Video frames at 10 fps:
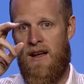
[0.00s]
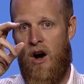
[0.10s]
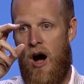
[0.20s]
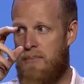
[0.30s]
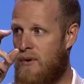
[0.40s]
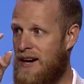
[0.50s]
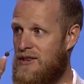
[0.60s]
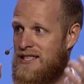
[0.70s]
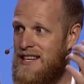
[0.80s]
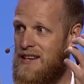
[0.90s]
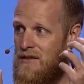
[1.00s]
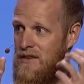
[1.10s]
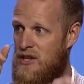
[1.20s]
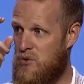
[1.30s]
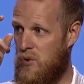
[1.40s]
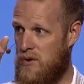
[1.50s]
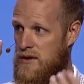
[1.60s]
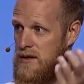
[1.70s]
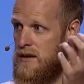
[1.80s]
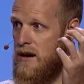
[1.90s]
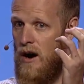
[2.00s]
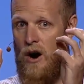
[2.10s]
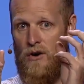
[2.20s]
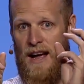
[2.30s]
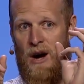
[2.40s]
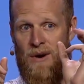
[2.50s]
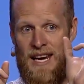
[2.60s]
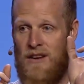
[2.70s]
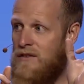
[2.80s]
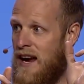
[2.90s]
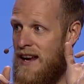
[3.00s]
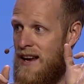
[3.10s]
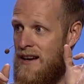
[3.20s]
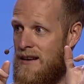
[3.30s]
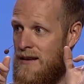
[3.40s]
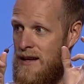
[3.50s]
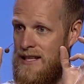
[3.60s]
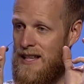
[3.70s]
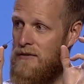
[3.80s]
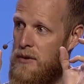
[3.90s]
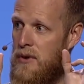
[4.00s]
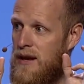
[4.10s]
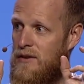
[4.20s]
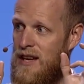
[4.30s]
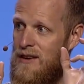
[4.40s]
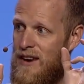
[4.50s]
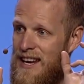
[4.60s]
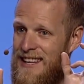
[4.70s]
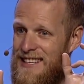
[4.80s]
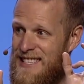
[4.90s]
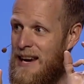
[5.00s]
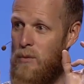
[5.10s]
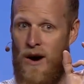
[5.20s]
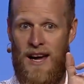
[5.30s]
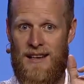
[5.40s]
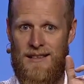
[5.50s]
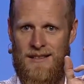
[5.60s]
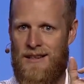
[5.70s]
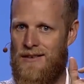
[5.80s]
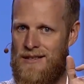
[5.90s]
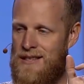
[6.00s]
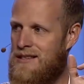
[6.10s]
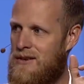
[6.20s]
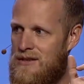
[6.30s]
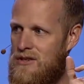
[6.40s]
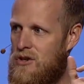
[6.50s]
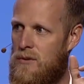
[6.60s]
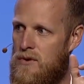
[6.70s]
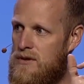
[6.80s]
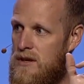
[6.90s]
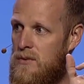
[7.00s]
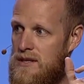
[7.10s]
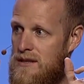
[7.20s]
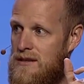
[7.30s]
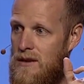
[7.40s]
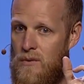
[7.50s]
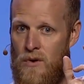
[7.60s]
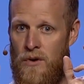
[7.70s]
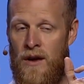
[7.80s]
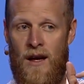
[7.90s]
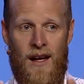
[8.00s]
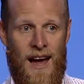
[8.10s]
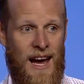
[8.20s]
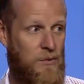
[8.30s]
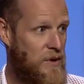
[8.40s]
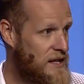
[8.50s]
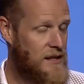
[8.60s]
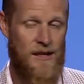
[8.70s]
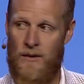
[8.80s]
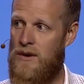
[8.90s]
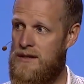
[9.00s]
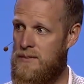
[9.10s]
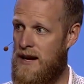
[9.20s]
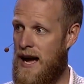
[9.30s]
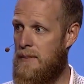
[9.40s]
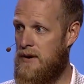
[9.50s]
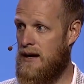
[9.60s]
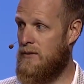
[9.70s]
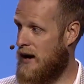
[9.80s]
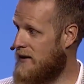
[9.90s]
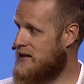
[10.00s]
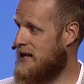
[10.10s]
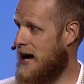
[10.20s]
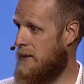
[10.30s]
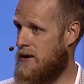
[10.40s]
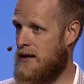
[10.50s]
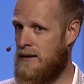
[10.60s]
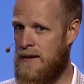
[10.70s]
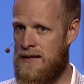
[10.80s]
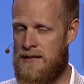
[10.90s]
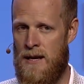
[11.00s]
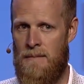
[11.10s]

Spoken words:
Operators and individuals are now innovating. It's leveled the playing field, innovating in the same way as the Ciscos, the Junipers, the Aristas in the world. And recently what's been happening, what I've seen happening, is